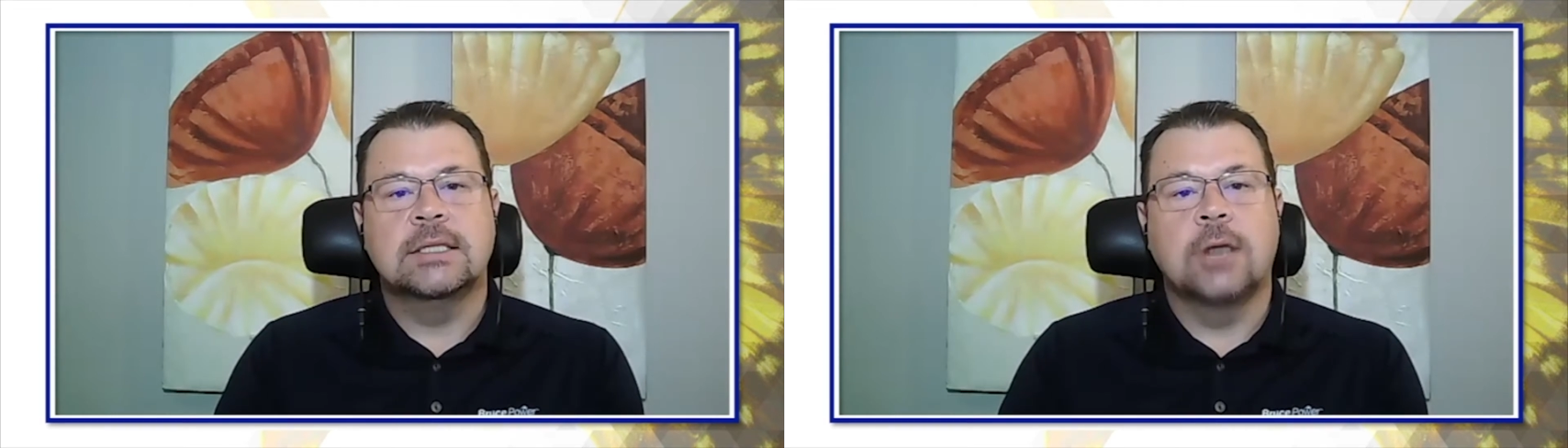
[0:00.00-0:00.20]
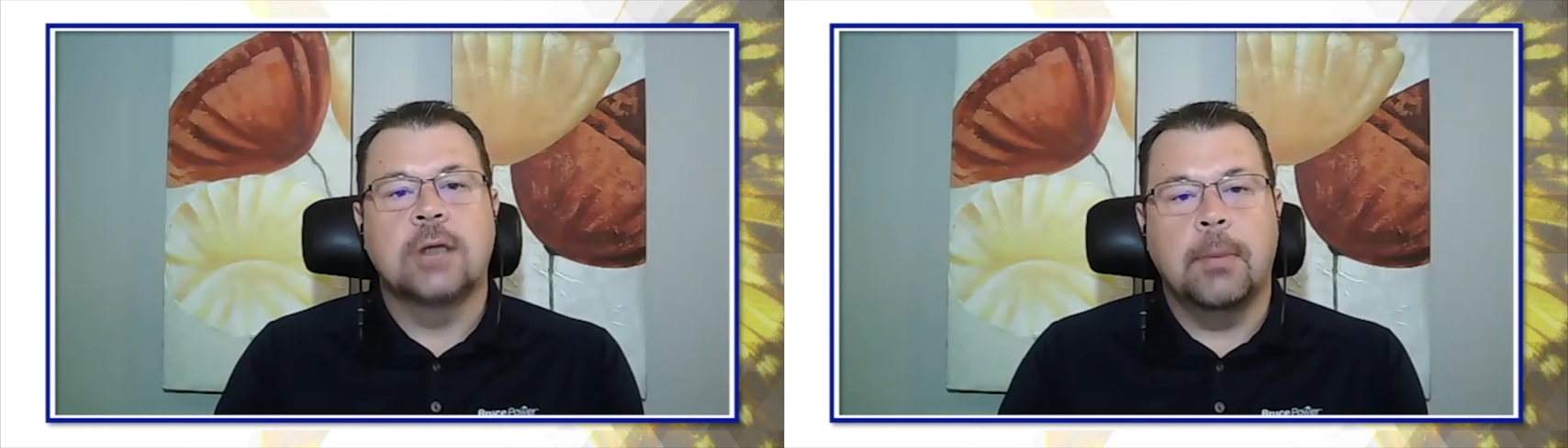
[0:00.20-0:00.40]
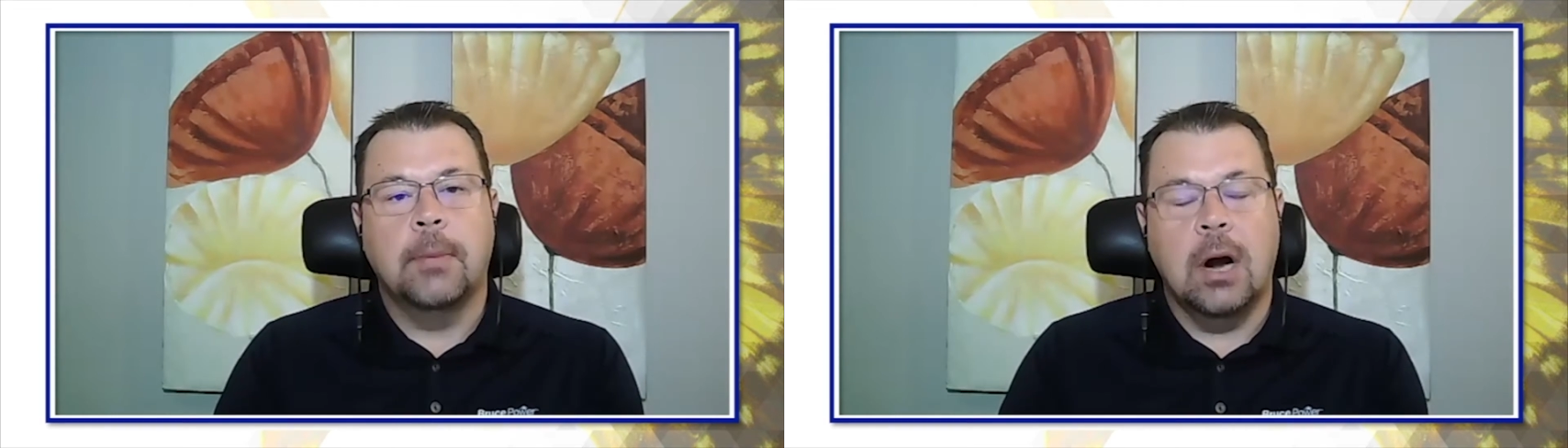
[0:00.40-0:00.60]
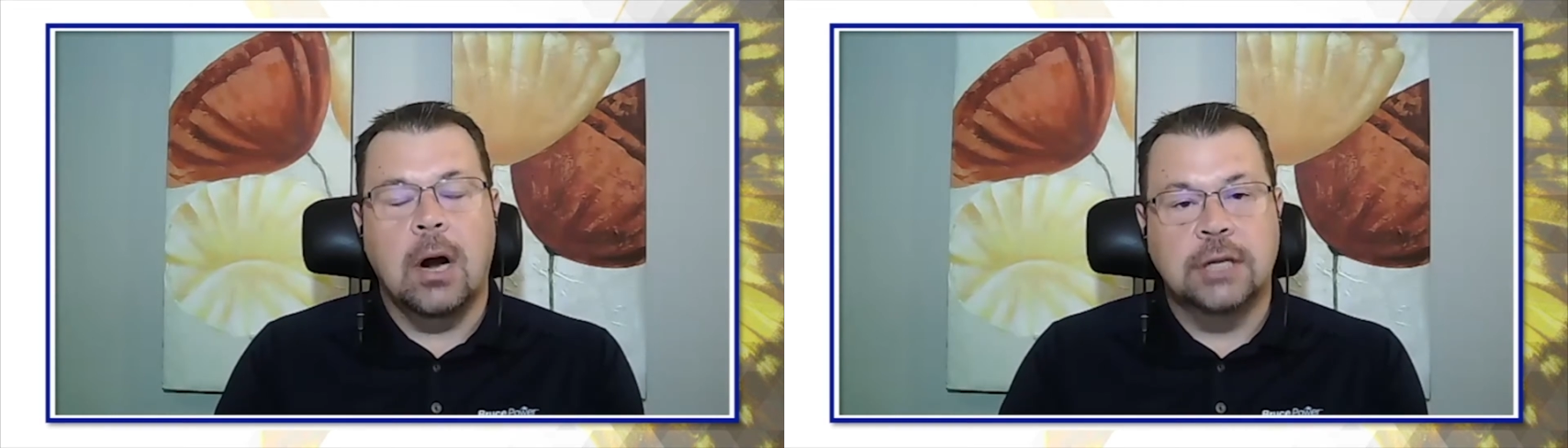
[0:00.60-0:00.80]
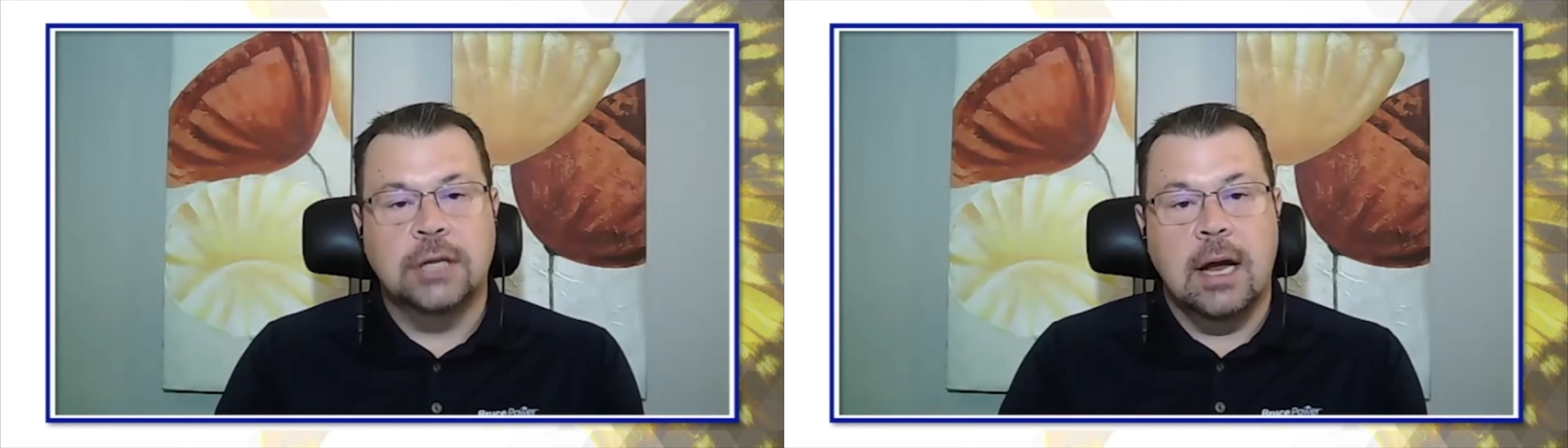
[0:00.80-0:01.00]
start up a
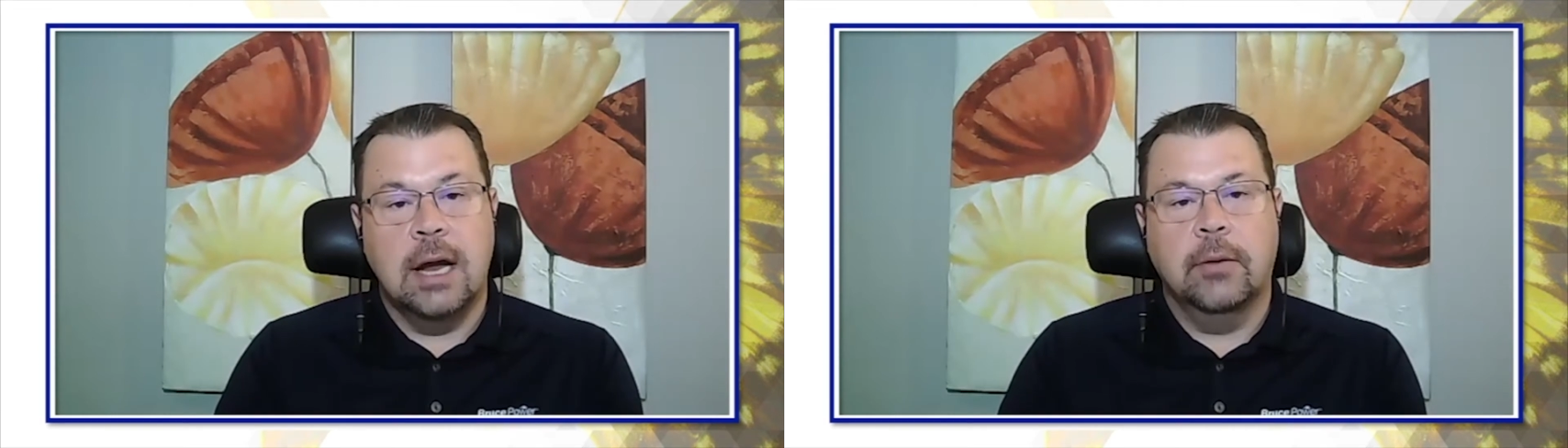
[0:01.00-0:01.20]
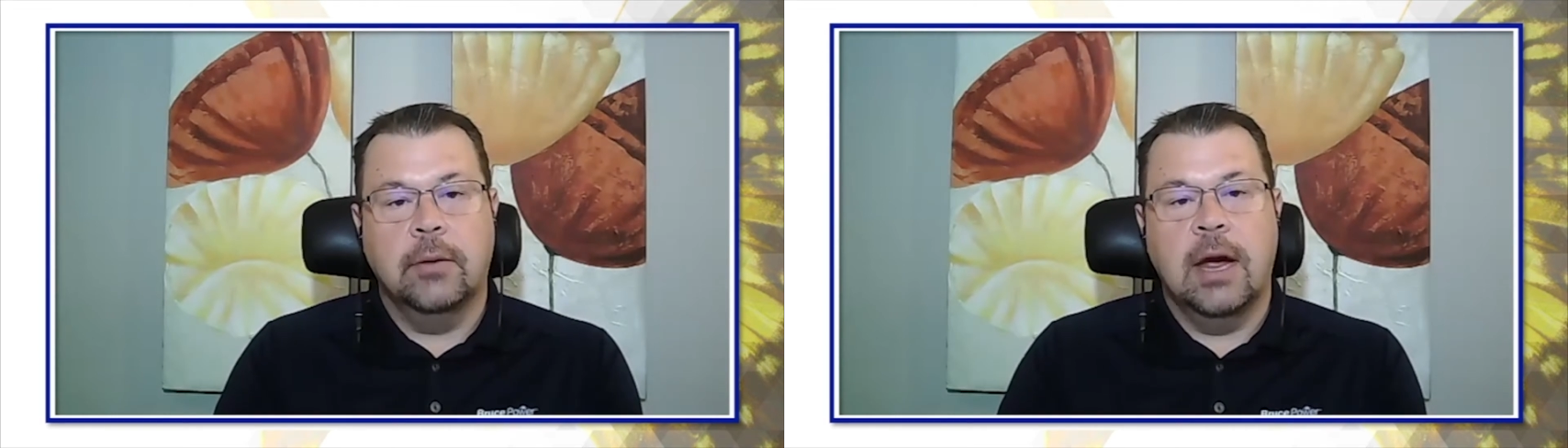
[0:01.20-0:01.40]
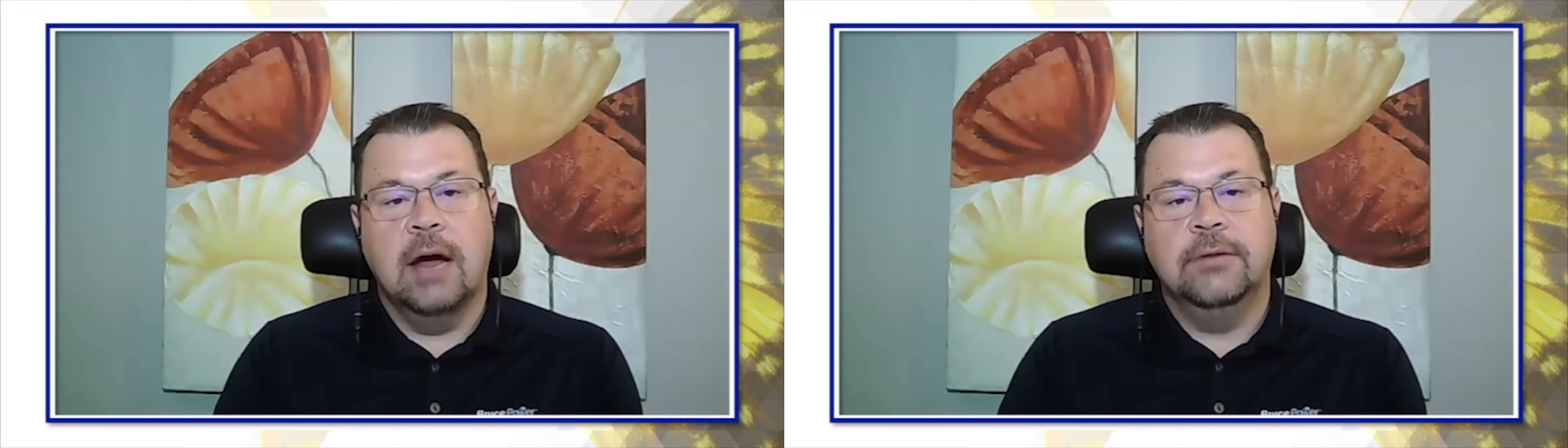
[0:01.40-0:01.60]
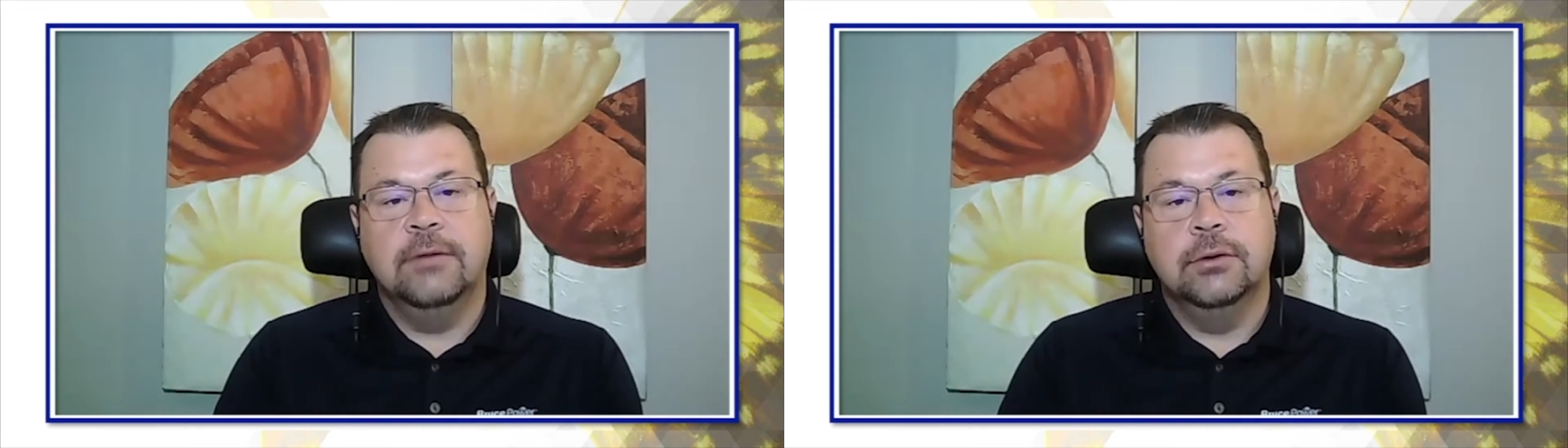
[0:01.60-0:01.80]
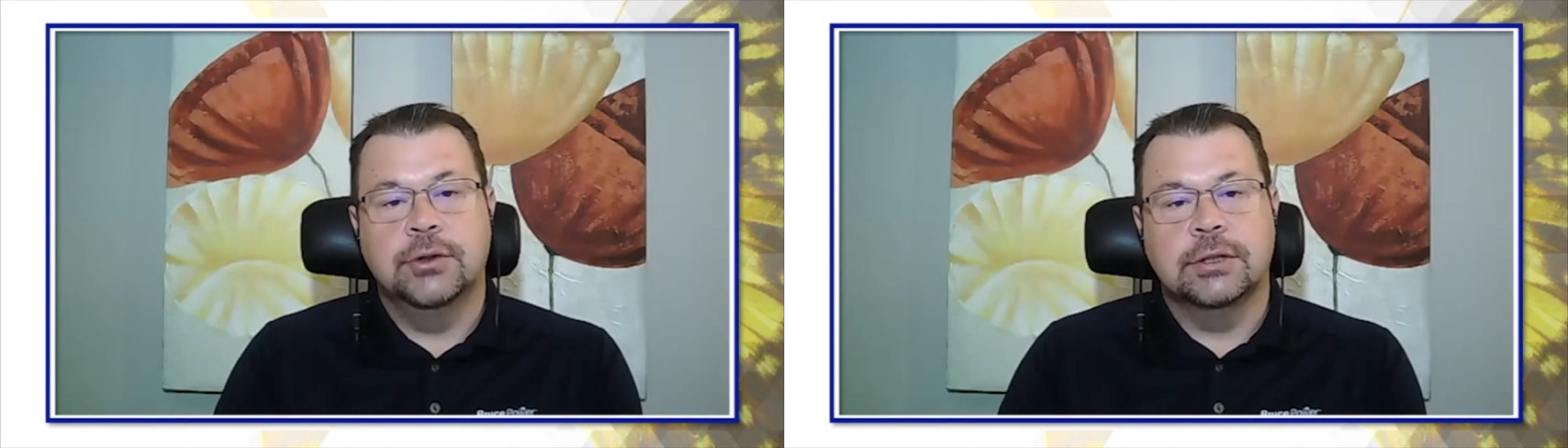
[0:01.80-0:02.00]
project now that we had a
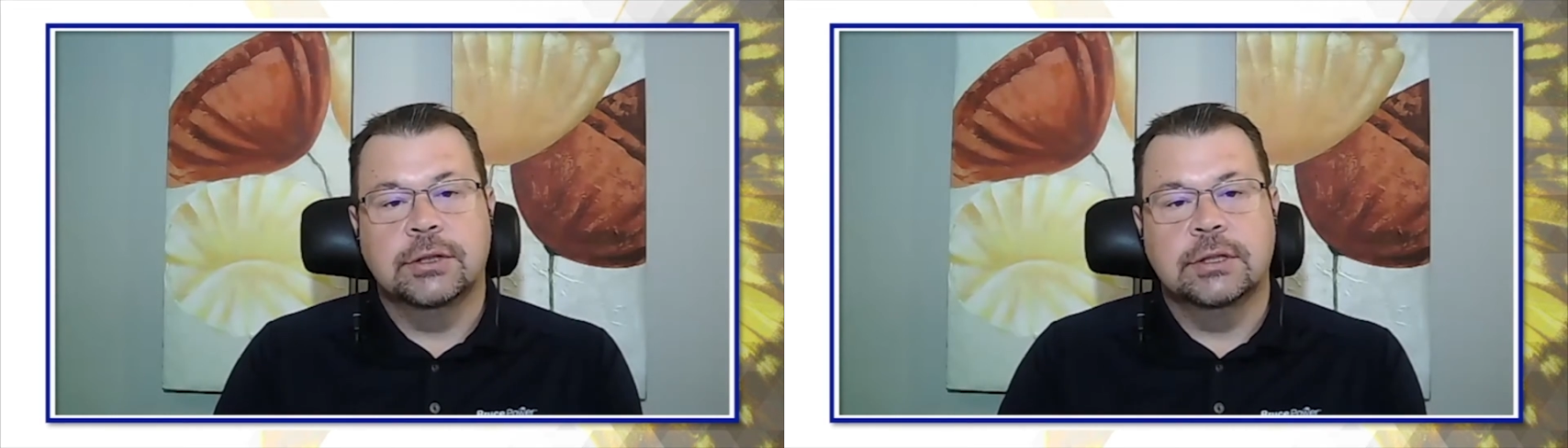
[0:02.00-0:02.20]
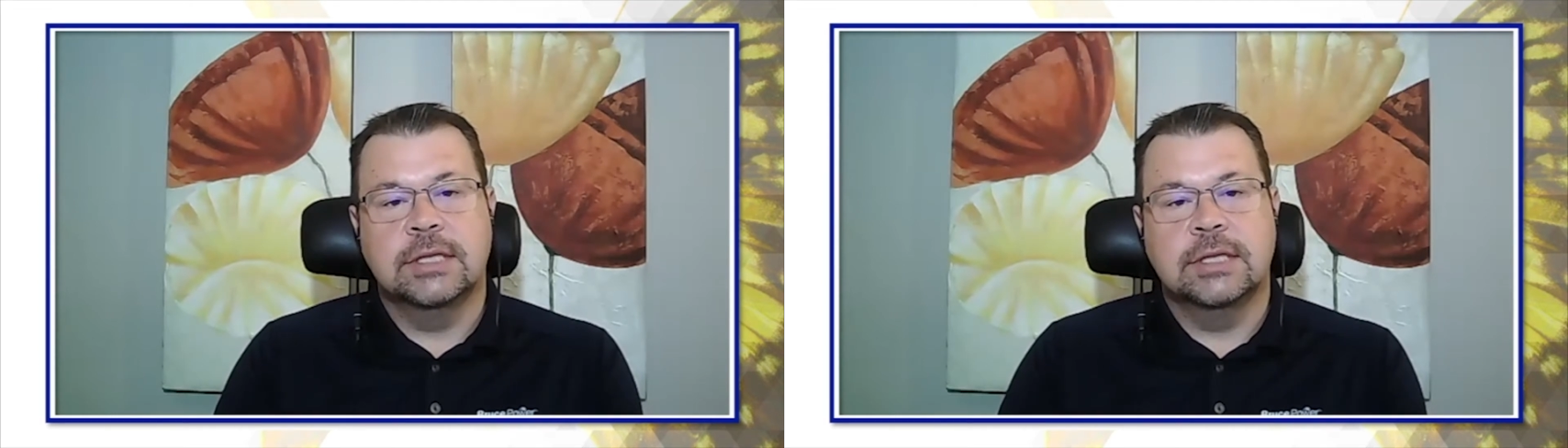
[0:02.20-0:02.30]
future to